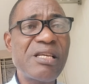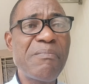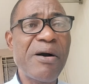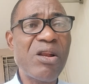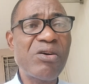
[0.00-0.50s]

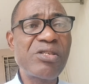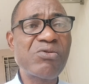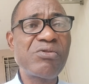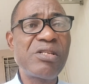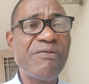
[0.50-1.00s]
in
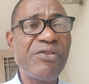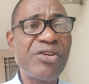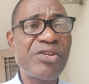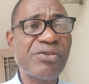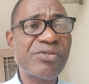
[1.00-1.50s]
biological
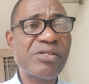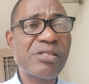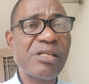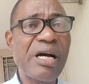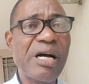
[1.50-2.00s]

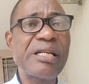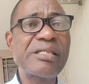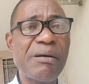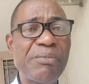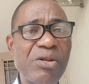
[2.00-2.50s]
definitions
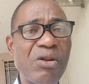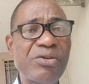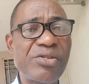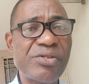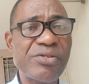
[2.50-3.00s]
and
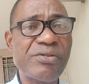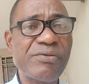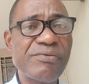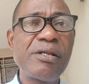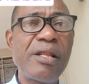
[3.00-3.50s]
terminologies.